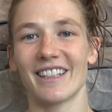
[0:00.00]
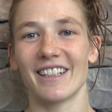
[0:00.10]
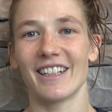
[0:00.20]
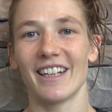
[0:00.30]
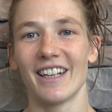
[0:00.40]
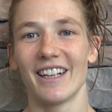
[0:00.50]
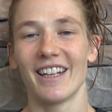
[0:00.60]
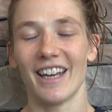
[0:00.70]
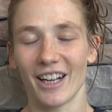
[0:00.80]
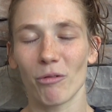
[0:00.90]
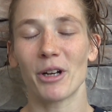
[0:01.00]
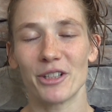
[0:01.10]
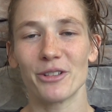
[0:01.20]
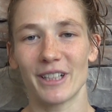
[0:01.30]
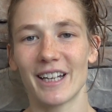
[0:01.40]
and I want
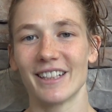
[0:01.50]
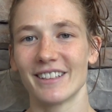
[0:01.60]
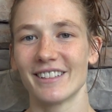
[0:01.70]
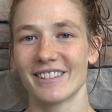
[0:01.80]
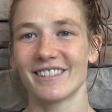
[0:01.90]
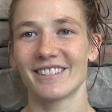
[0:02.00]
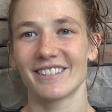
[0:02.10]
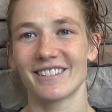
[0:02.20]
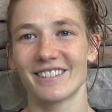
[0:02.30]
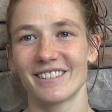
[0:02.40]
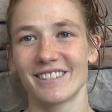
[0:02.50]
to do it again.